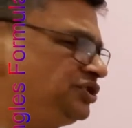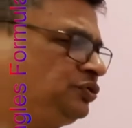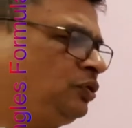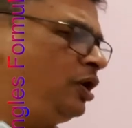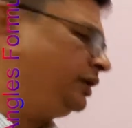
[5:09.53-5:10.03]

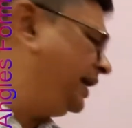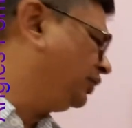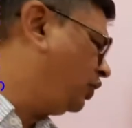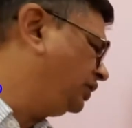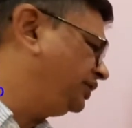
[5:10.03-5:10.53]
to cot and
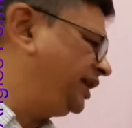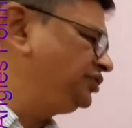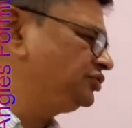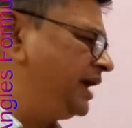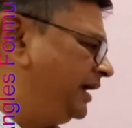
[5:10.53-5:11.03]
cot
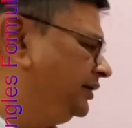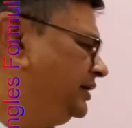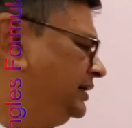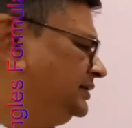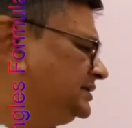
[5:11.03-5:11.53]
change to tan,
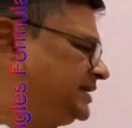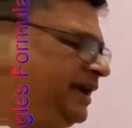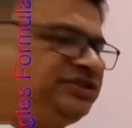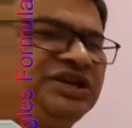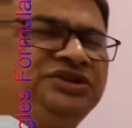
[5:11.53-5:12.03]

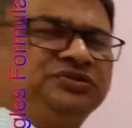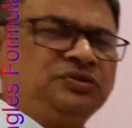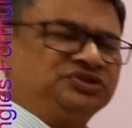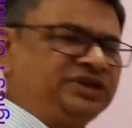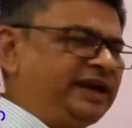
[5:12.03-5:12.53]
sec change to
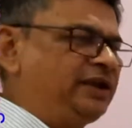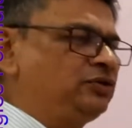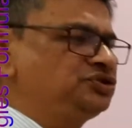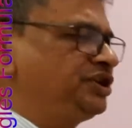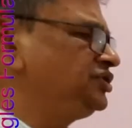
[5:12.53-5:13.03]
cosec and
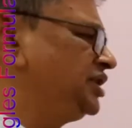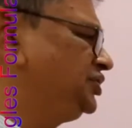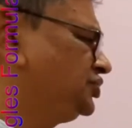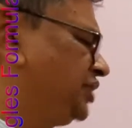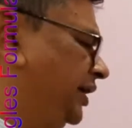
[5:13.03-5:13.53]
cosec change
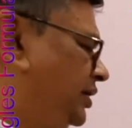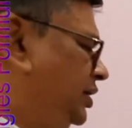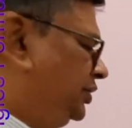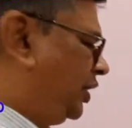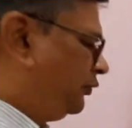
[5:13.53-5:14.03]
to sec.
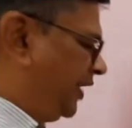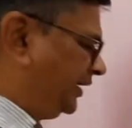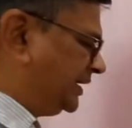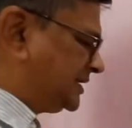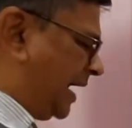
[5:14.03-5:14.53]
Now
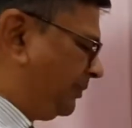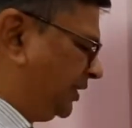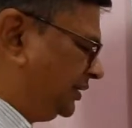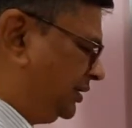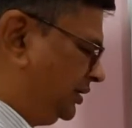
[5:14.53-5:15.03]
when this
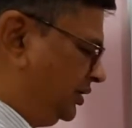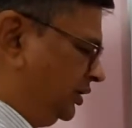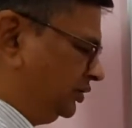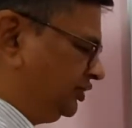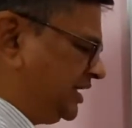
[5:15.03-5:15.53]
happen
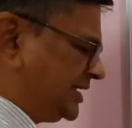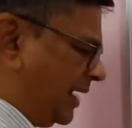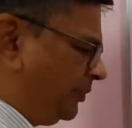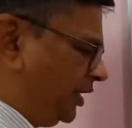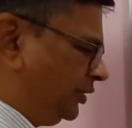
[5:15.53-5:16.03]

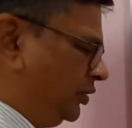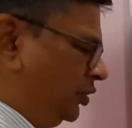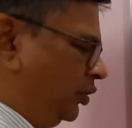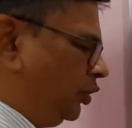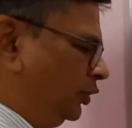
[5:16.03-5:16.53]

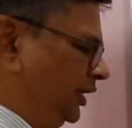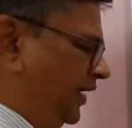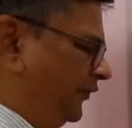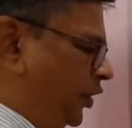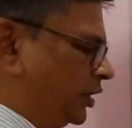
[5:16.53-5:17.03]
only
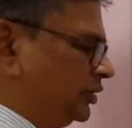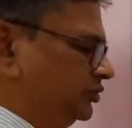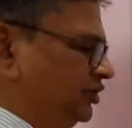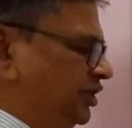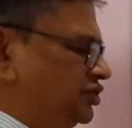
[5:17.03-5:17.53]
for
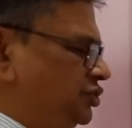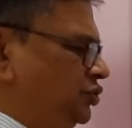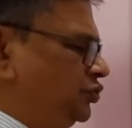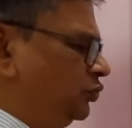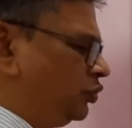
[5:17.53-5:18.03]
these
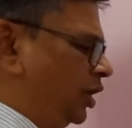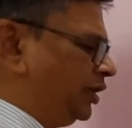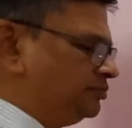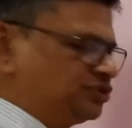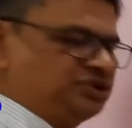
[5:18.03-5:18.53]
two
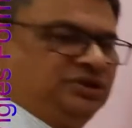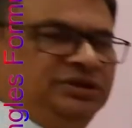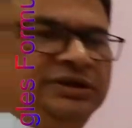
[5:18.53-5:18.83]
columns,